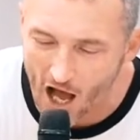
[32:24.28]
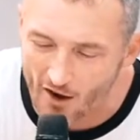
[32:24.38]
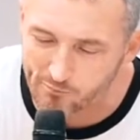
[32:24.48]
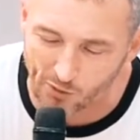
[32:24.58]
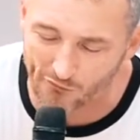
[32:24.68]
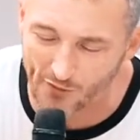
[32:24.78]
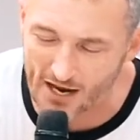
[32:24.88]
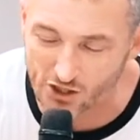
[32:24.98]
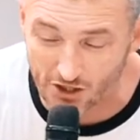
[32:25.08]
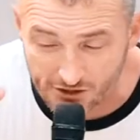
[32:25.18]
of
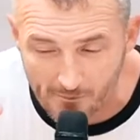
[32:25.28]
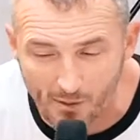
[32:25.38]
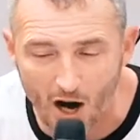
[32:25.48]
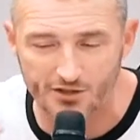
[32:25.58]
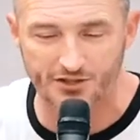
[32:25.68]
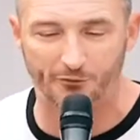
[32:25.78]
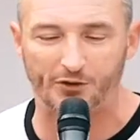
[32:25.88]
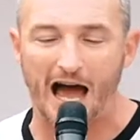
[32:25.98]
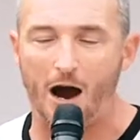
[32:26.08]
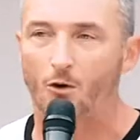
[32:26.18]
provision to birds and
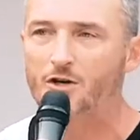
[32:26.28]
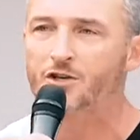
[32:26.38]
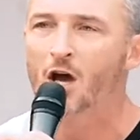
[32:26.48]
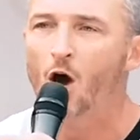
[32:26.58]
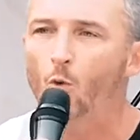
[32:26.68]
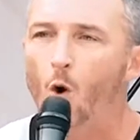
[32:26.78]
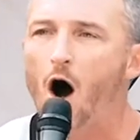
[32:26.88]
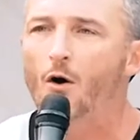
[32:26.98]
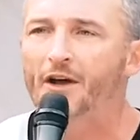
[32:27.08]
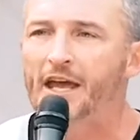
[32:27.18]
flowers,
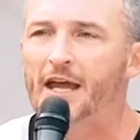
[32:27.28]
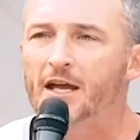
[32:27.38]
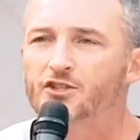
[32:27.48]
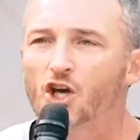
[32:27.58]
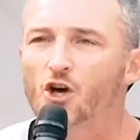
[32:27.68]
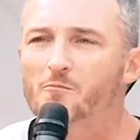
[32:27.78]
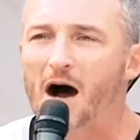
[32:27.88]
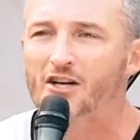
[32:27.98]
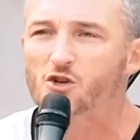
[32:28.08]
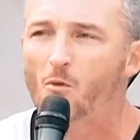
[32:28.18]
won't He do
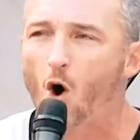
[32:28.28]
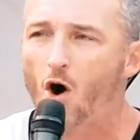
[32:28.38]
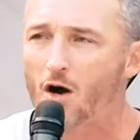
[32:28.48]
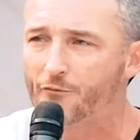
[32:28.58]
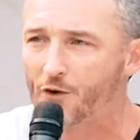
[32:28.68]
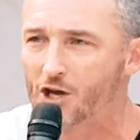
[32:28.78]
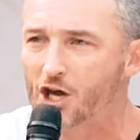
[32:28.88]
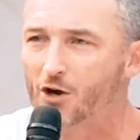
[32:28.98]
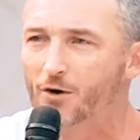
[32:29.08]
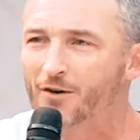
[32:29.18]
much more for
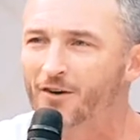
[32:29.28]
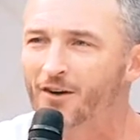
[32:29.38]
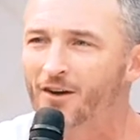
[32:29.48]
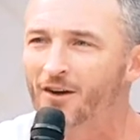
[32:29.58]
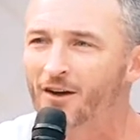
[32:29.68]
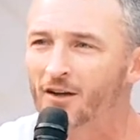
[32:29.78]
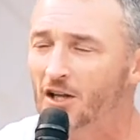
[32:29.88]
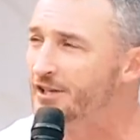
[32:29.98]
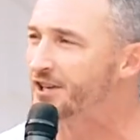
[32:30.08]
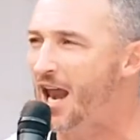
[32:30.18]
you?
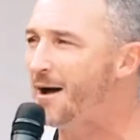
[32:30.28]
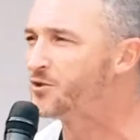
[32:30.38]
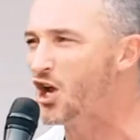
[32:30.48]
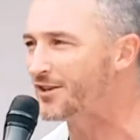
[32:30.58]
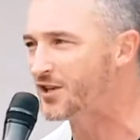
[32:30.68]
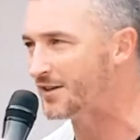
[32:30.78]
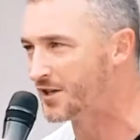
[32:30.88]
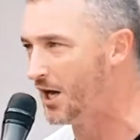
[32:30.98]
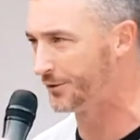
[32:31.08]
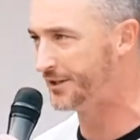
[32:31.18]
Listen, I'm just
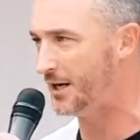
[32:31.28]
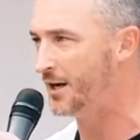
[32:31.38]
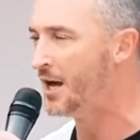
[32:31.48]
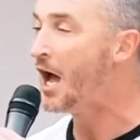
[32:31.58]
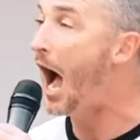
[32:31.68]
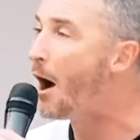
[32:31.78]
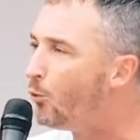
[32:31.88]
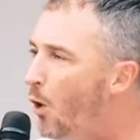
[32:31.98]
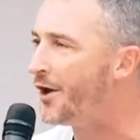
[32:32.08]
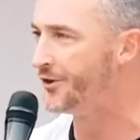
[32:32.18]
as guilty. I
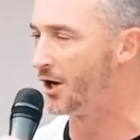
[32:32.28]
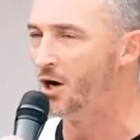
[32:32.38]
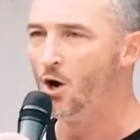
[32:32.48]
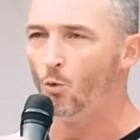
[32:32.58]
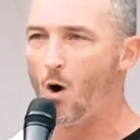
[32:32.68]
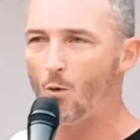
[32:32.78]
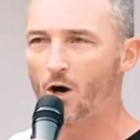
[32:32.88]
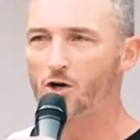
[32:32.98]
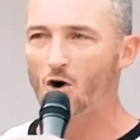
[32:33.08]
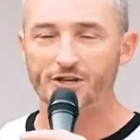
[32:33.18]
wonder what
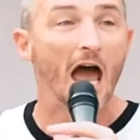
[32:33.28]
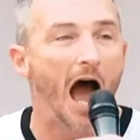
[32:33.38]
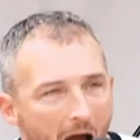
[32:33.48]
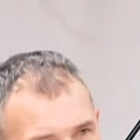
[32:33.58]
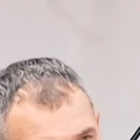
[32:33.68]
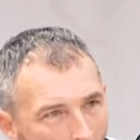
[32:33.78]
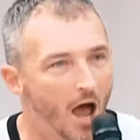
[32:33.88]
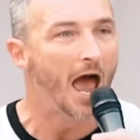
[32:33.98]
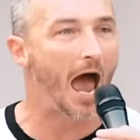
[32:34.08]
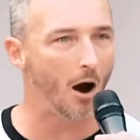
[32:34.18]
we're going to, I,
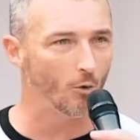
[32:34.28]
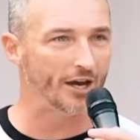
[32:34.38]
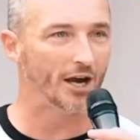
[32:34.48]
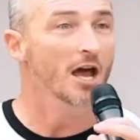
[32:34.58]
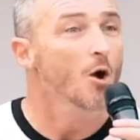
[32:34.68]
how are we going